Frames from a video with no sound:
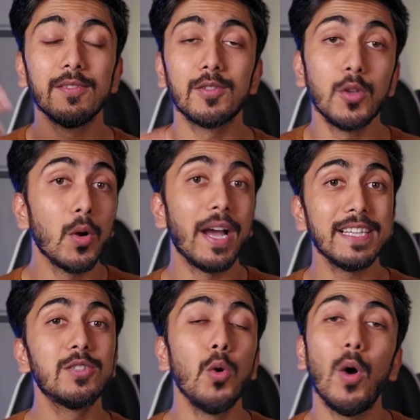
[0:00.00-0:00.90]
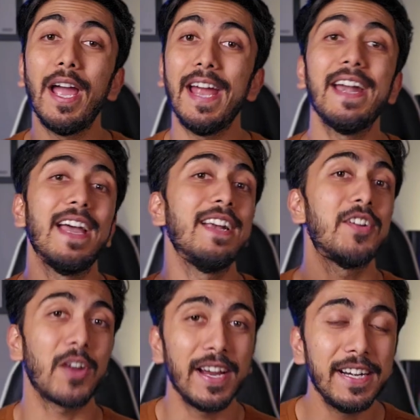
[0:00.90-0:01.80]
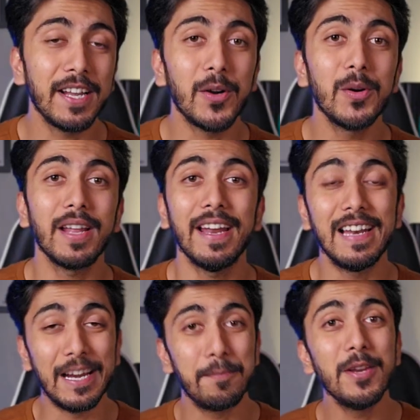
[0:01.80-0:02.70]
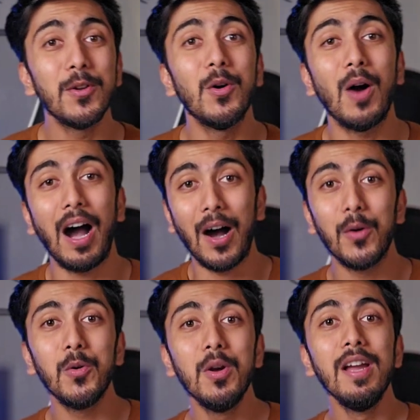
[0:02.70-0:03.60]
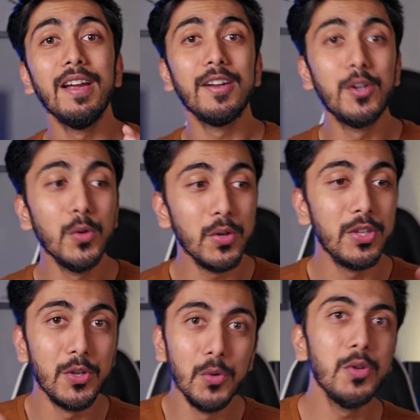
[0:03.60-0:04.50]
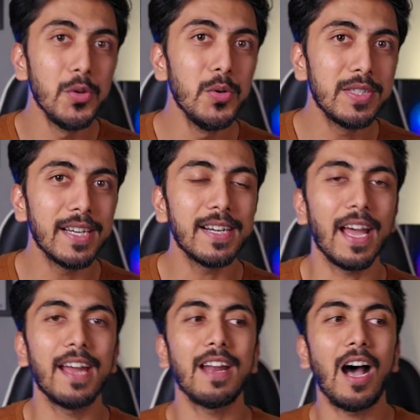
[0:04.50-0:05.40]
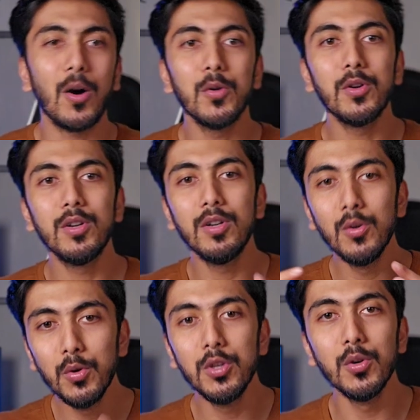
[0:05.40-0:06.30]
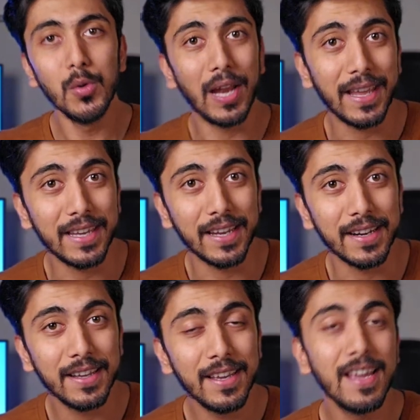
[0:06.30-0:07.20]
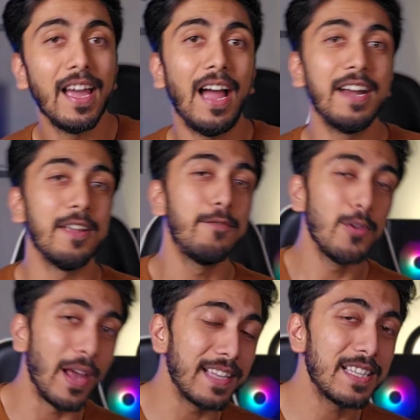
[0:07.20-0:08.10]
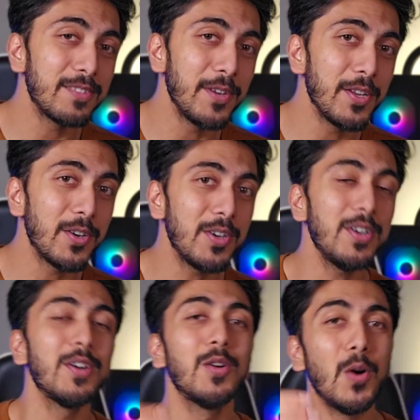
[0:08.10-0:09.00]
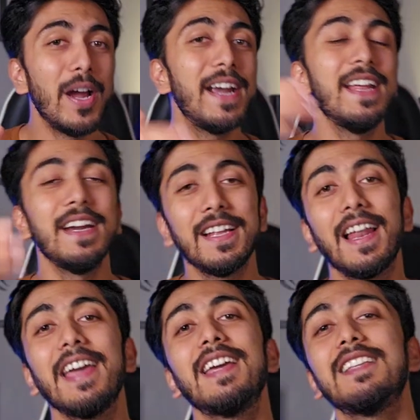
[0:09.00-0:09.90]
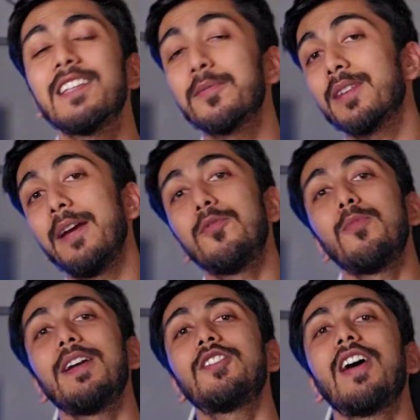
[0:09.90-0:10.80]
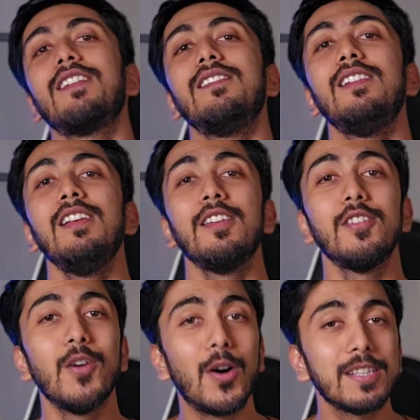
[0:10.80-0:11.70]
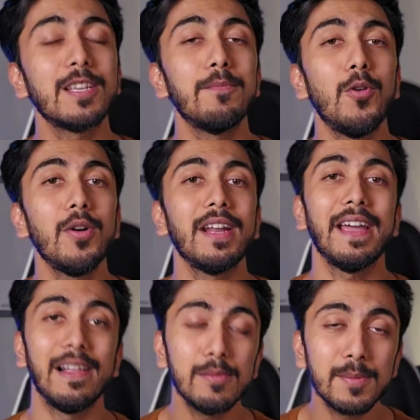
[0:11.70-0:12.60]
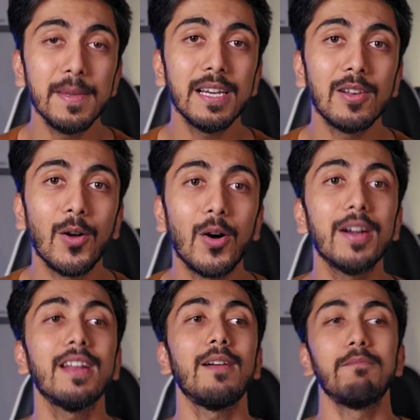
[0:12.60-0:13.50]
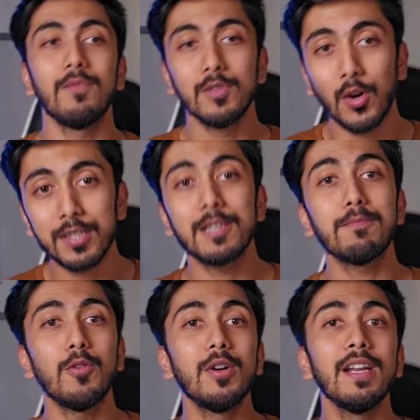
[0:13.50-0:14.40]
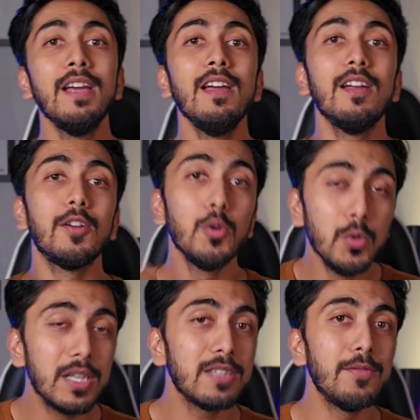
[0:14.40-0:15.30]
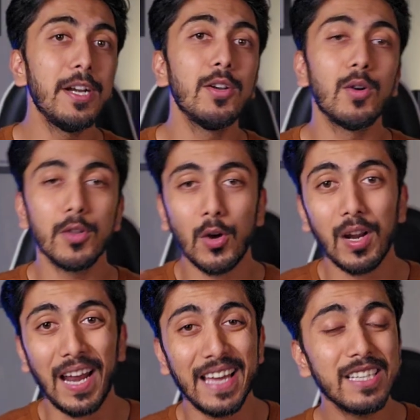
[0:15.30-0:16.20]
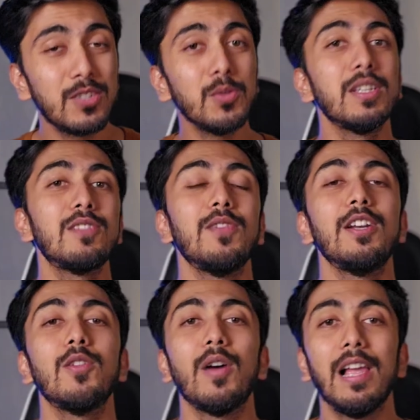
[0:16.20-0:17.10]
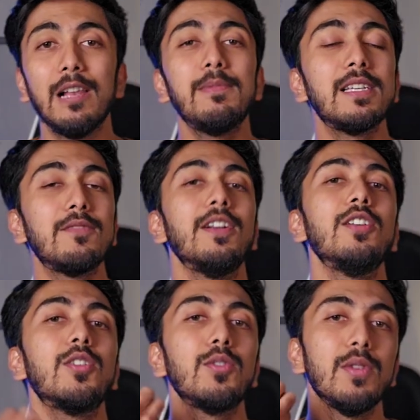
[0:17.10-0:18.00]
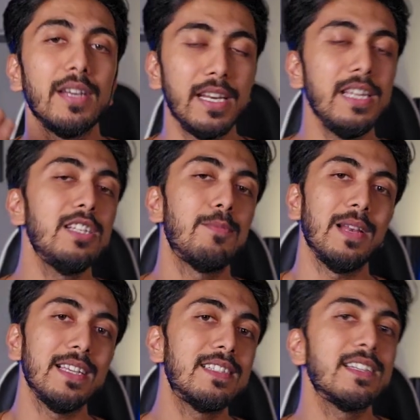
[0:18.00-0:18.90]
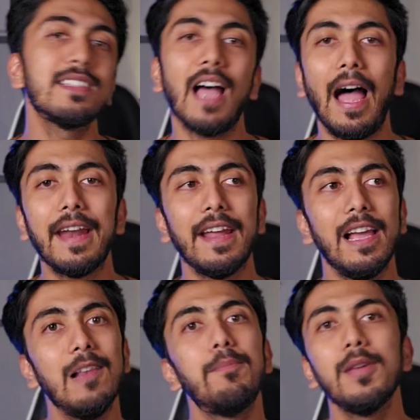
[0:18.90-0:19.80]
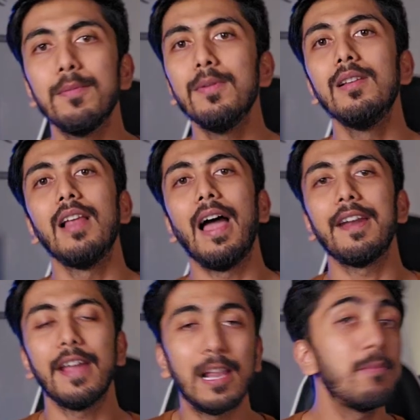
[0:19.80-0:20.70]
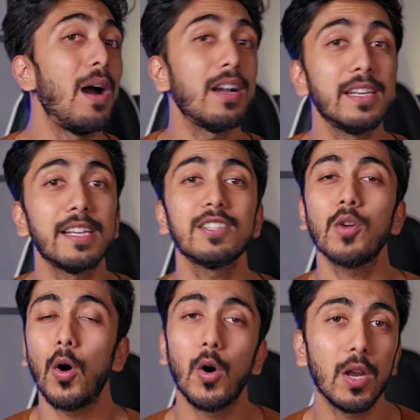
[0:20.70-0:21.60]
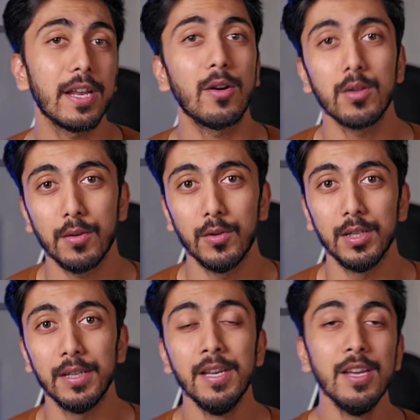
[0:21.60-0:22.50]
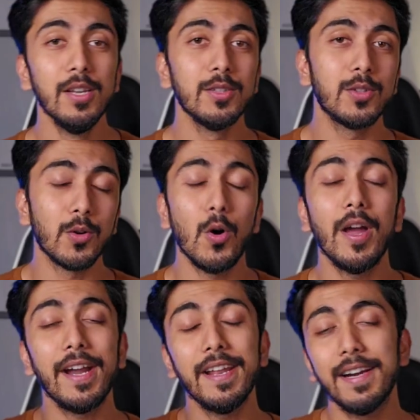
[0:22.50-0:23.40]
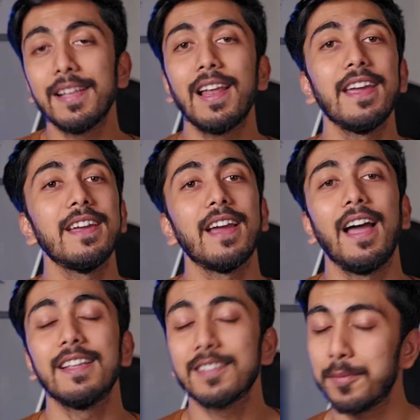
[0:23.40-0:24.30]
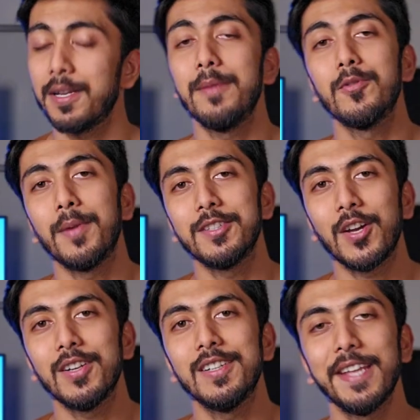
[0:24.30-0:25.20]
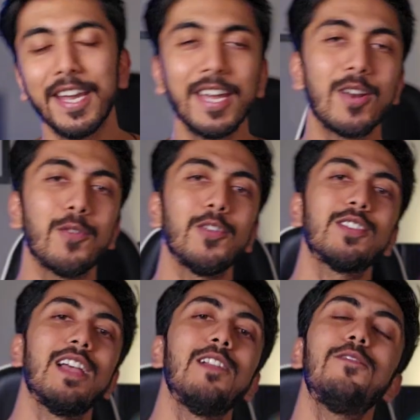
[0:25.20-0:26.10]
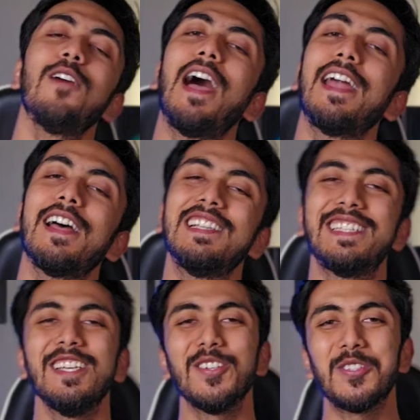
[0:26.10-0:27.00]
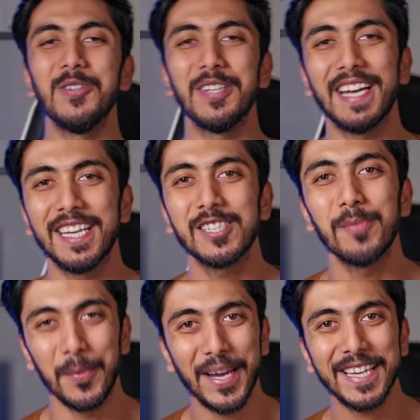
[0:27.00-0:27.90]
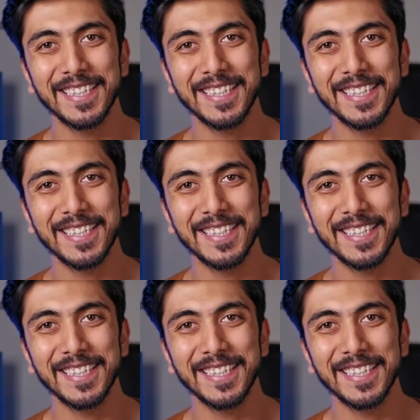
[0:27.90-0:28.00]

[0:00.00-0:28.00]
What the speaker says: So guys, go ahead and try it out and let me know how do you use it and how do you like it. And if you like this video, go ahead, hit a like and subscribe to my channel. Your support helps me a lot. Your support to this video, your likes to this video help this video to reach places and help people and help architects all around the world. So go ahead, hit a like and subscribe to my channel. Take care of yourself and I'll see you soon guys. Bye-bye.